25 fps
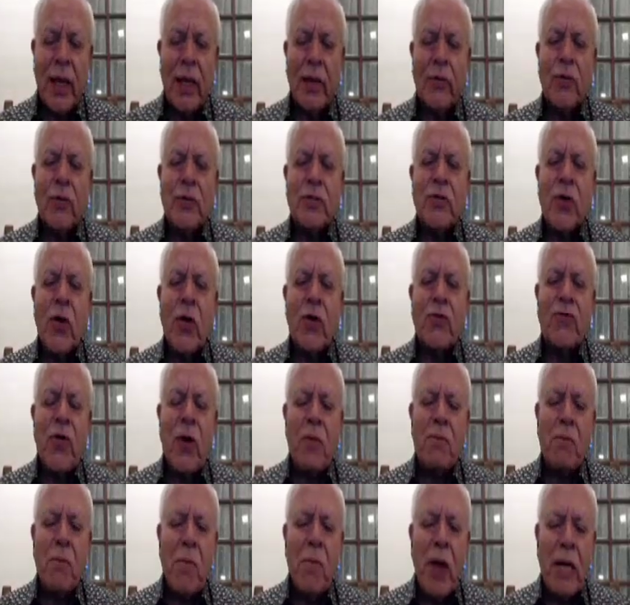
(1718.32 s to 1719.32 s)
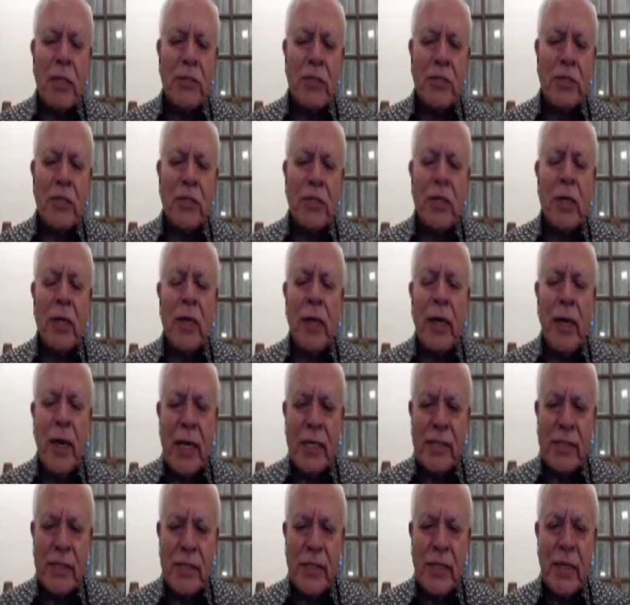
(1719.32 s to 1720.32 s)
It was of a much
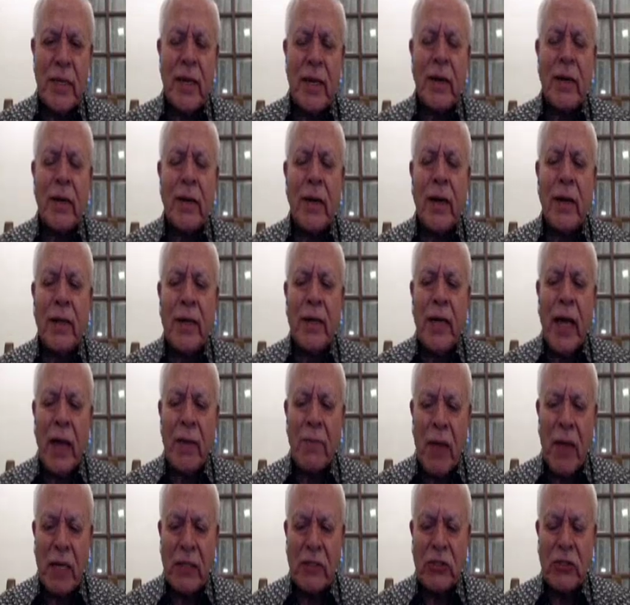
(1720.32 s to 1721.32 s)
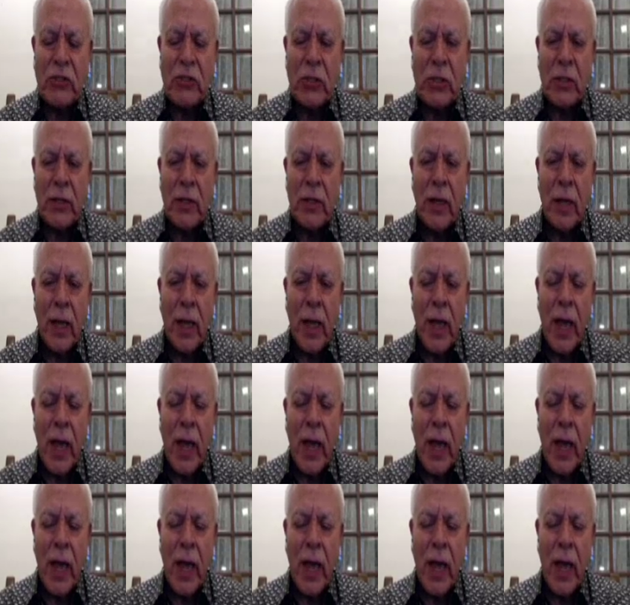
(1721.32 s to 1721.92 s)
lesser dimension